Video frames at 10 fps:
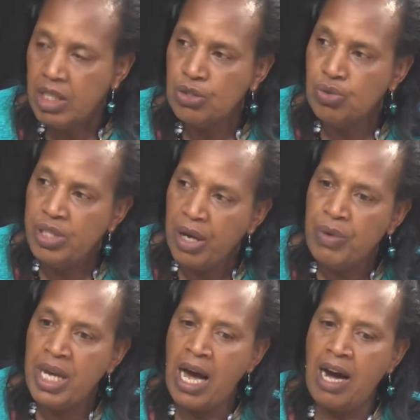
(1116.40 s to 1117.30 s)
today we
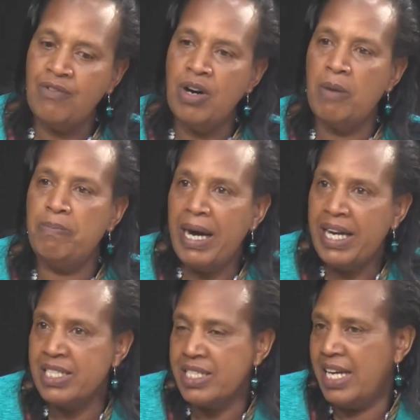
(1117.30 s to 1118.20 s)
have
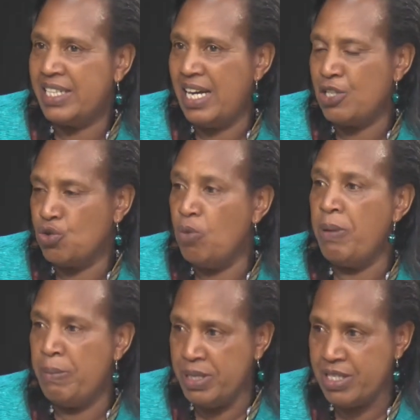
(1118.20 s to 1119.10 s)
parents that are so
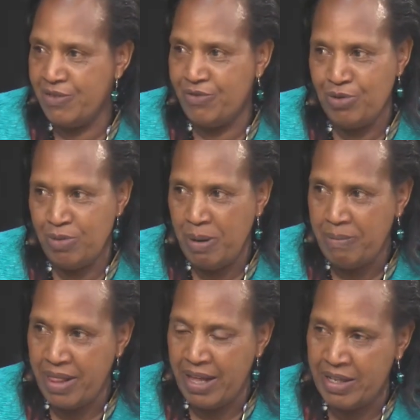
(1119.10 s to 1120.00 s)
permissive. You remember
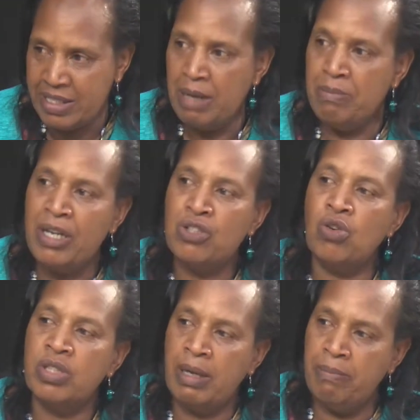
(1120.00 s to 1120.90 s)
the other time I
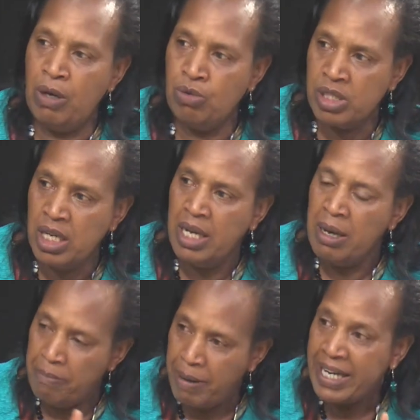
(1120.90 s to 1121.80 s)
talked about
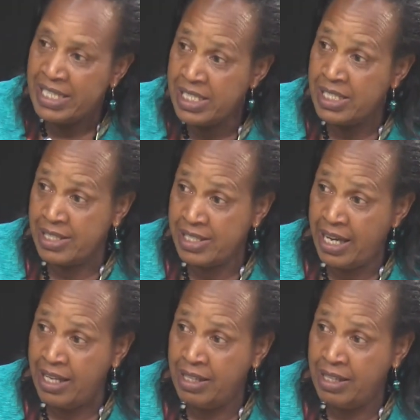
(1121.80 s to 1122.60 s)
parenting style.